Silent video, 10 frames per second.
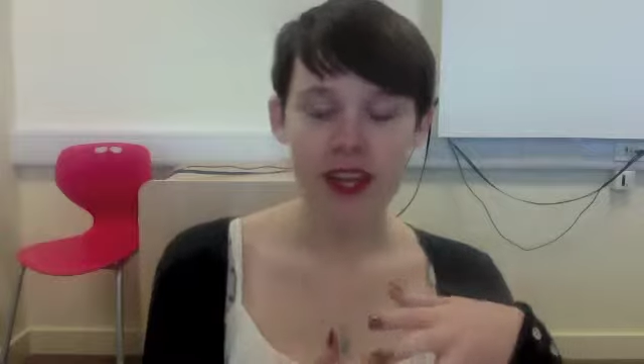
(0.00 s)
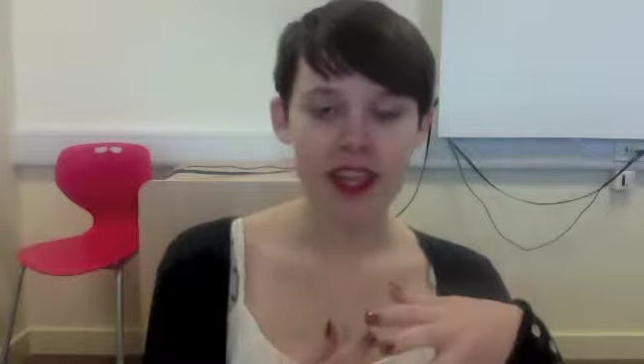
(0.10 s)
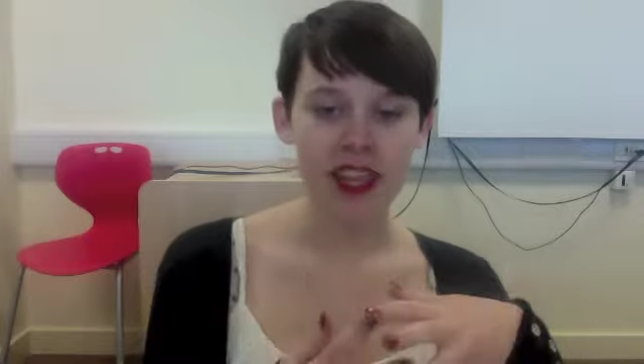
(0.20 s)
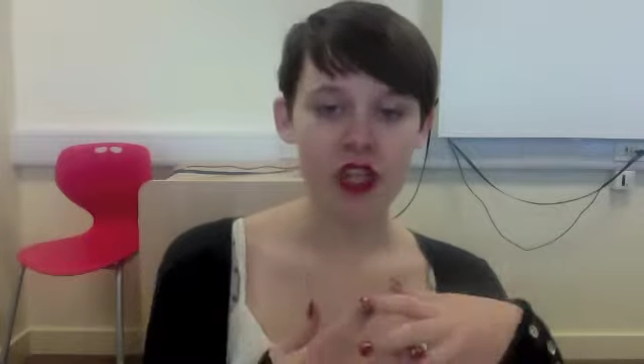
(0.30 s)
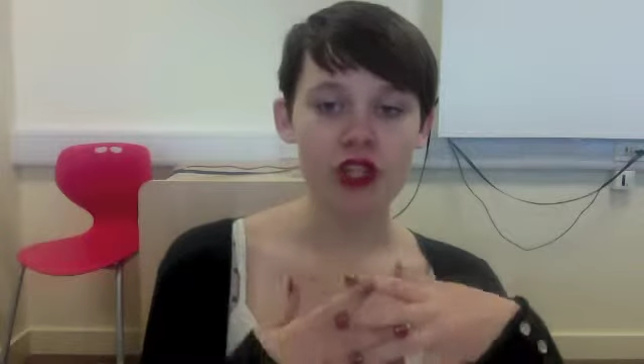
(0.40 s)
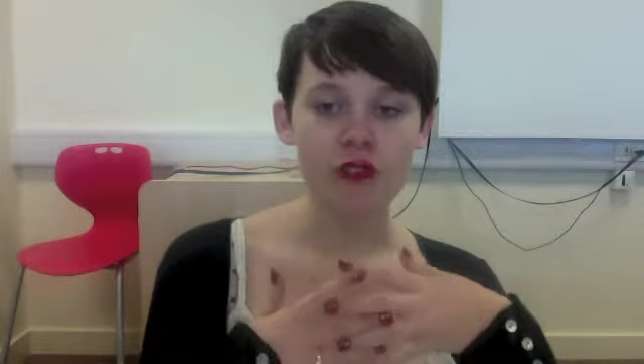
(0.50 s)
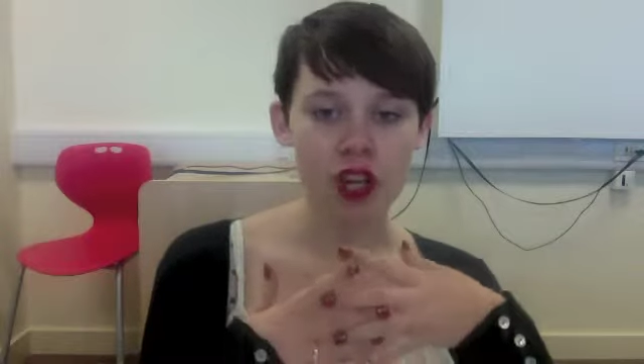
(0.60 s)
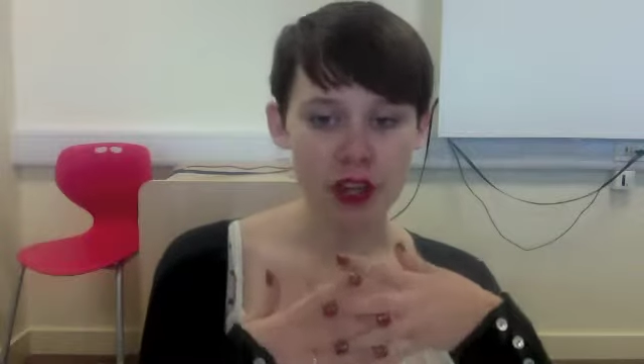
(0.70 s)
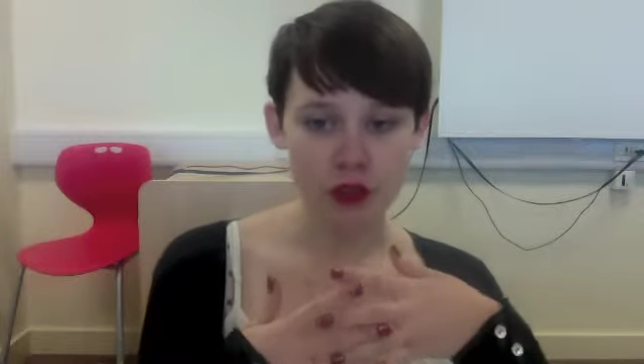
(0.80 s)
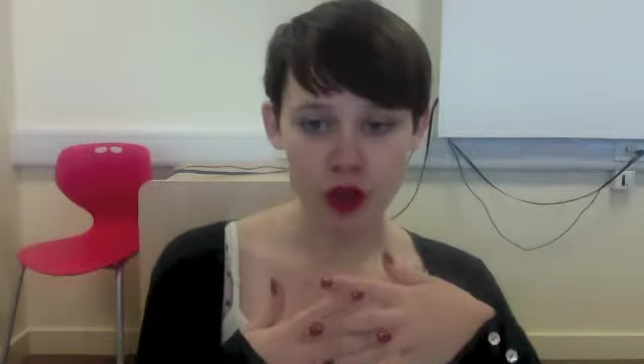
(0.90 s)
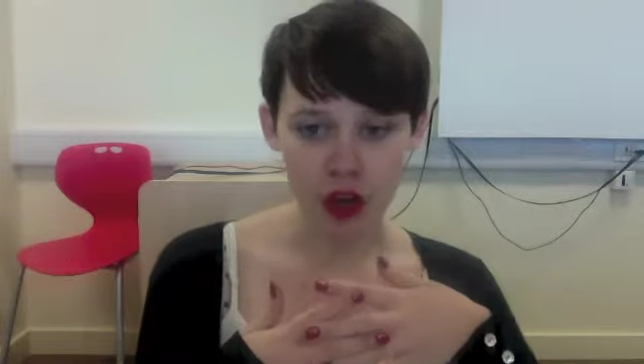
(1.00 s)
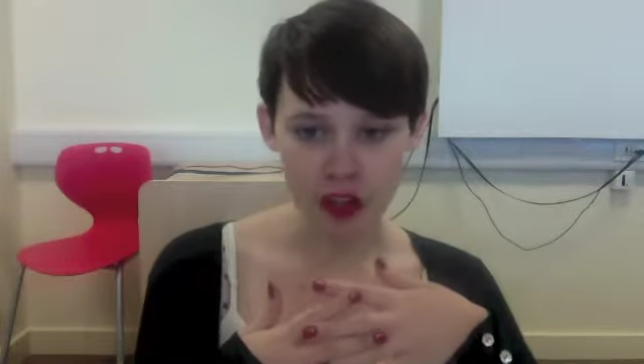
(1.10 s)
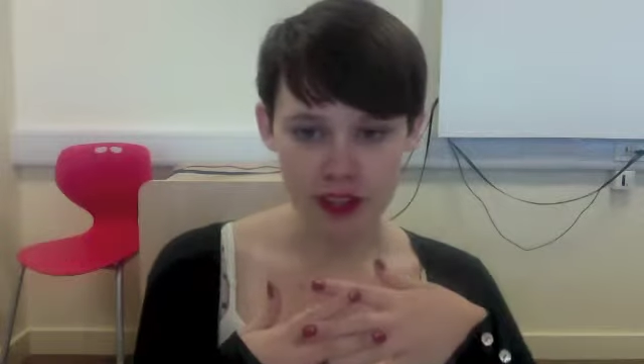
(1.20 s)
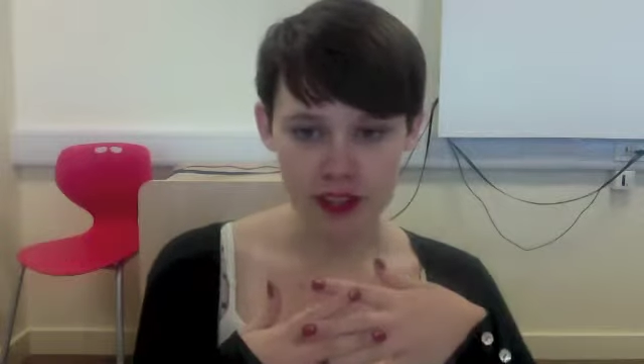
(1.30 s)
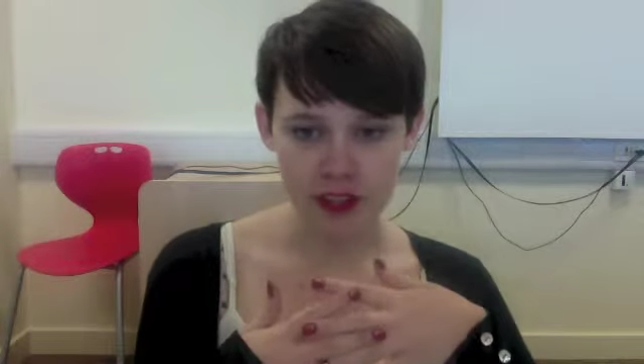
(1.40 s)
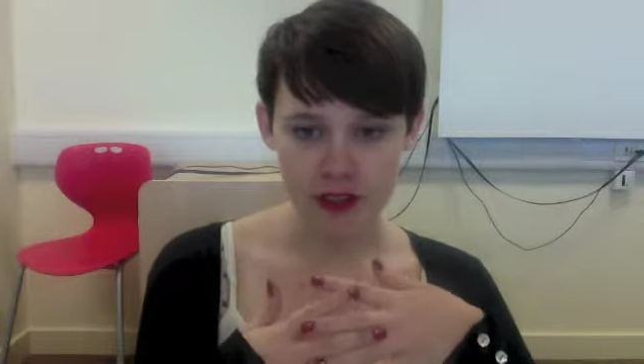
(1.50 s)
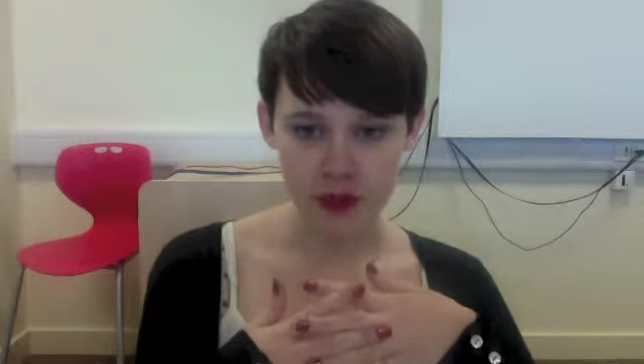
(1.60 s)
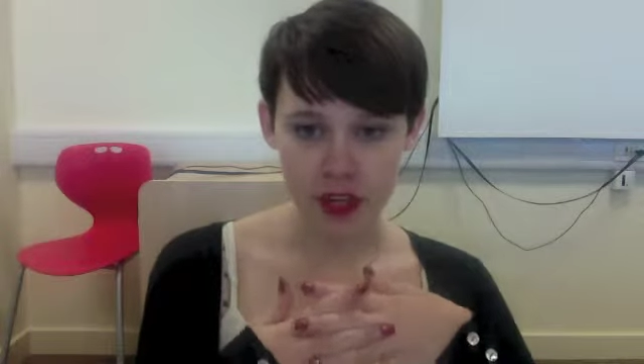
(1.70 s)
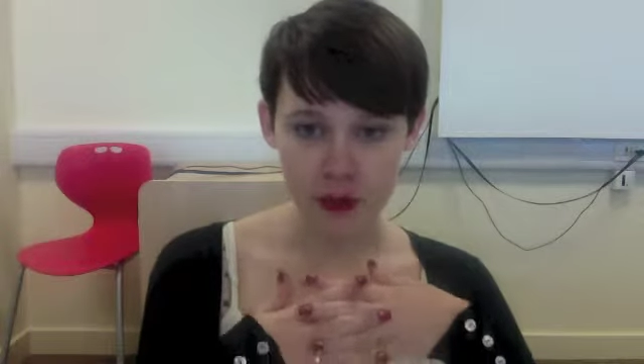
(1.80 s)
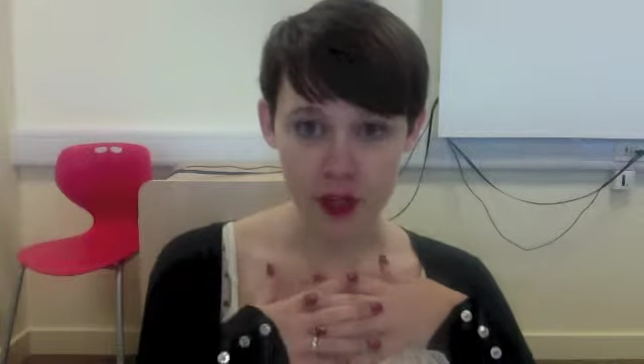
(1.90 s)
and the use of title cards
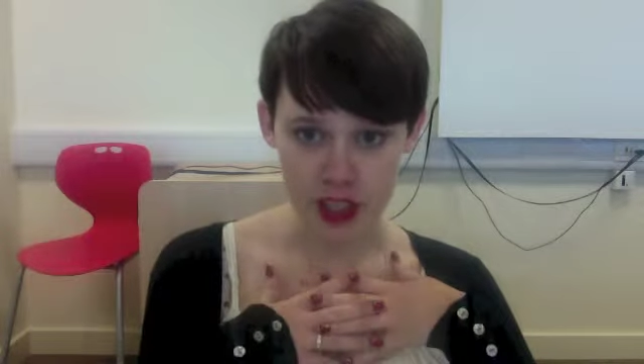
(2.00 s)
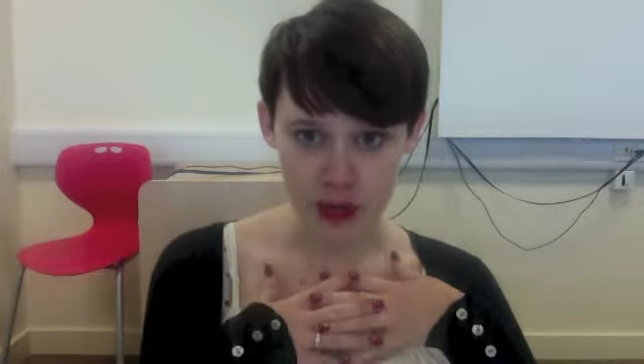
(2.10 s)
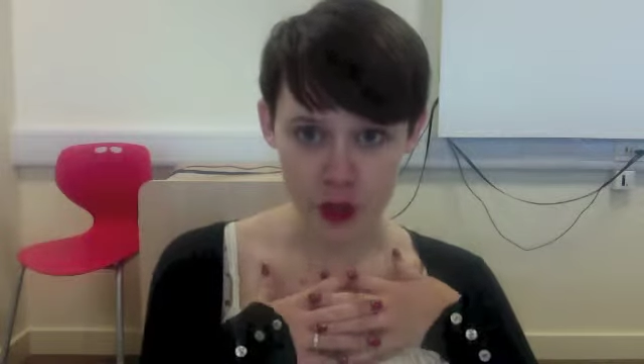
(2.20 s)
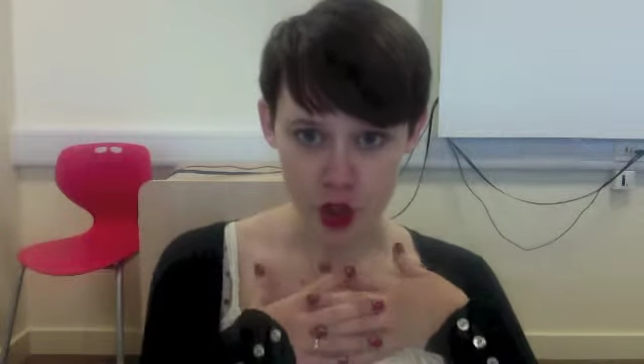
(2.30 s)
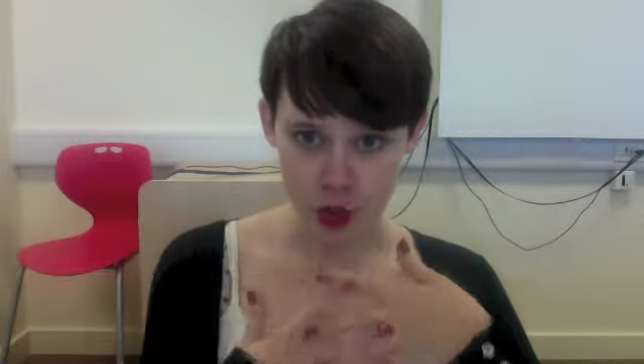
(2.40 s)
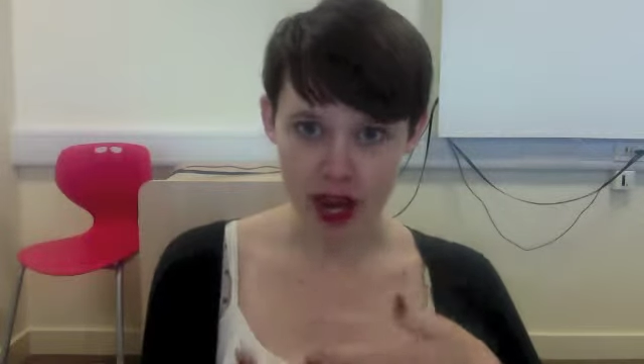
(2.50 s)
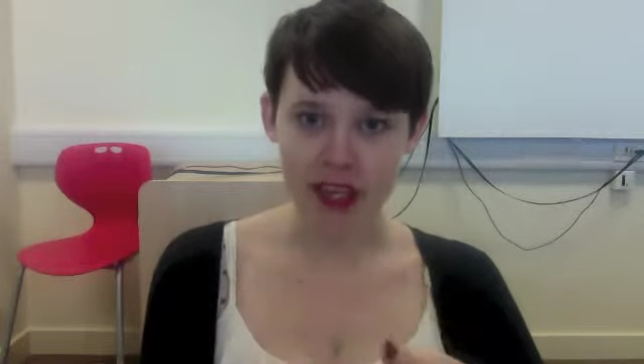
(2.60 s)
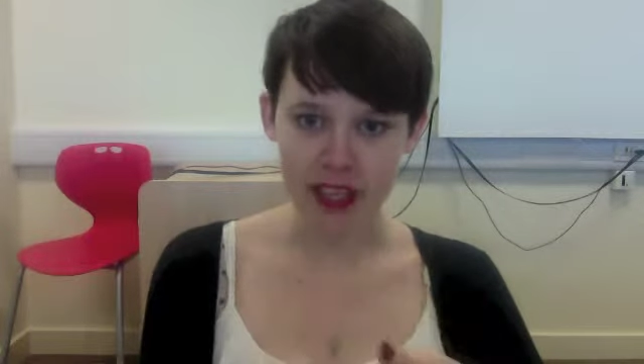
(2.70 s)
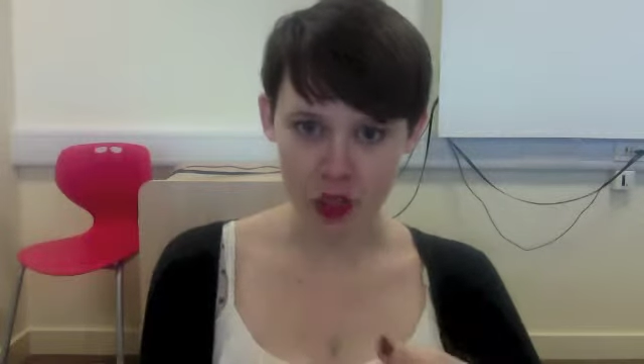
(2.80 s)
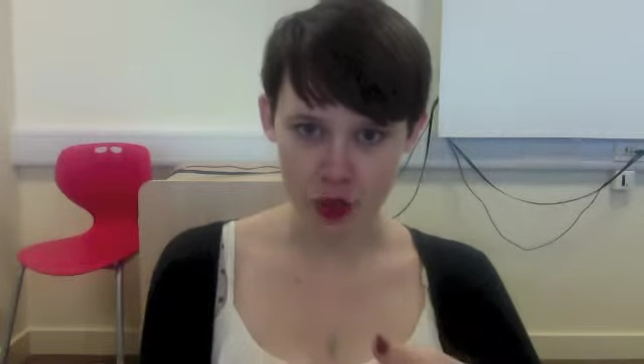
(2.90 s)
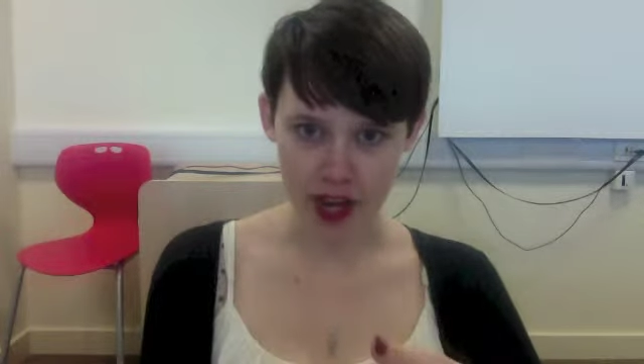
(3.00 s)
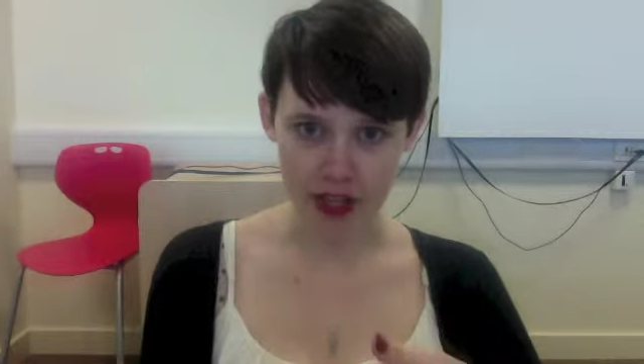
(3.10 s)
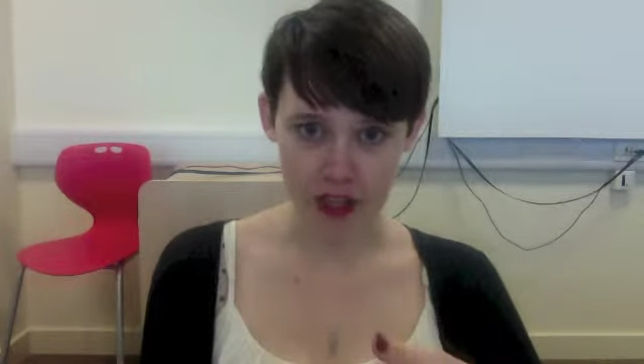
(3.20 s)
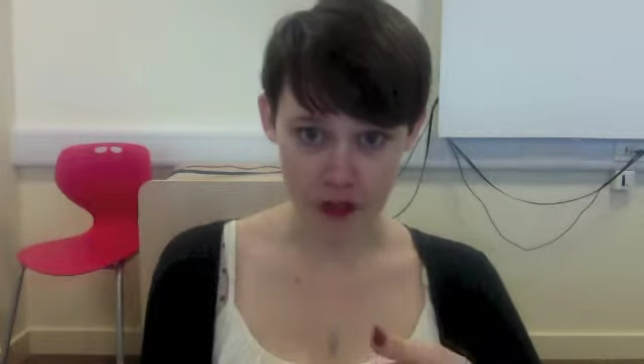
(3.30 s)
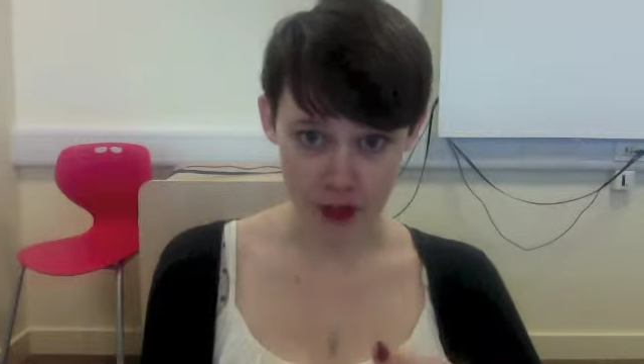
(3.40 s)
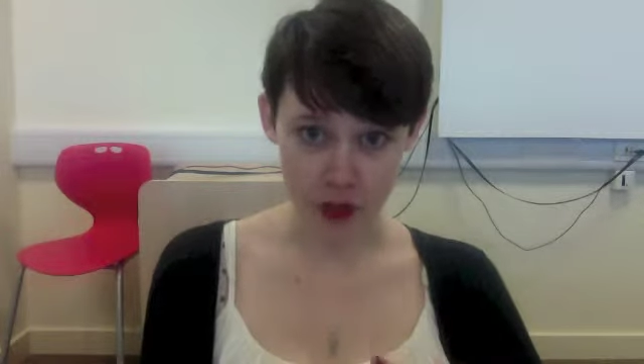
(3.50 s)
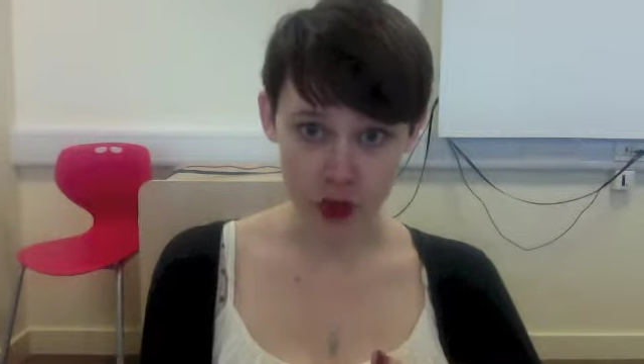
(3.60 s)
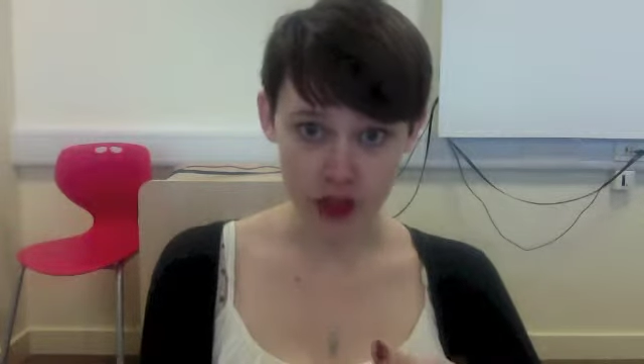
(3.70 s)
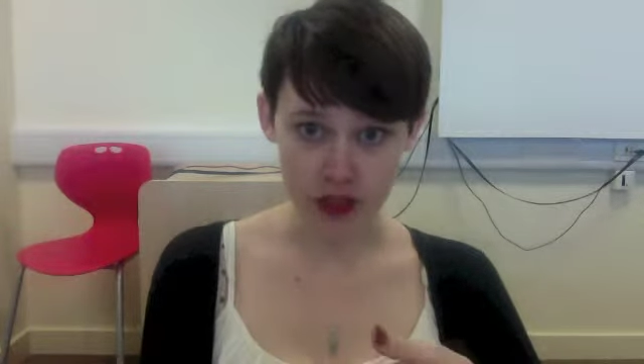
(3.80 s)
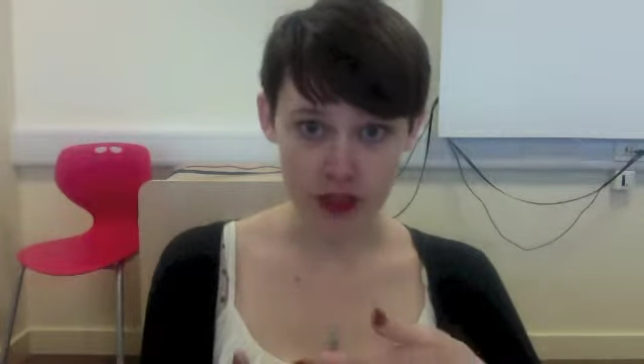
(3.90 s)
in which they would directly address the
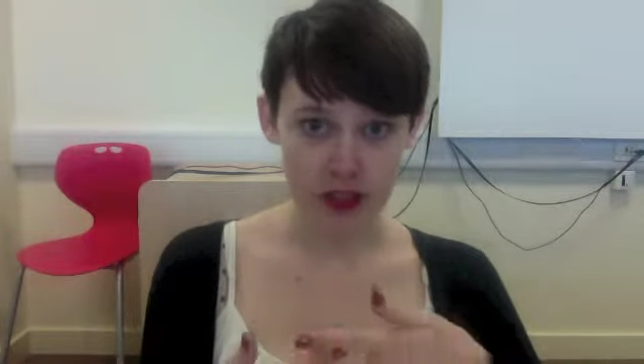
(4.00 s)
viewer,